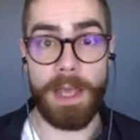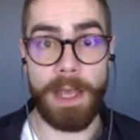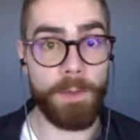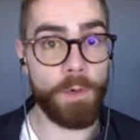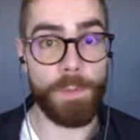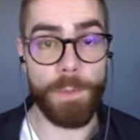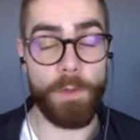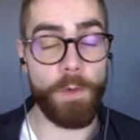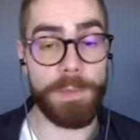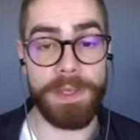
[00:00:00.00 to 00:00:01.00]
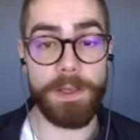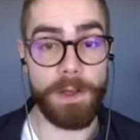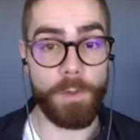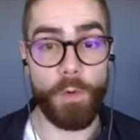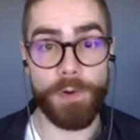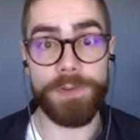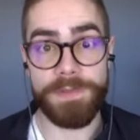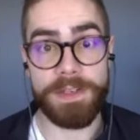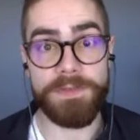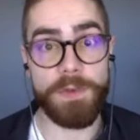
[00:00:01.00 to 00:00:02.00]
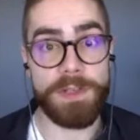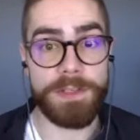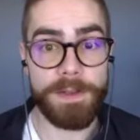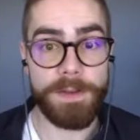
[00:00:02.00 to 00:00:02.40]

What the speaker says: It will be a world of difference.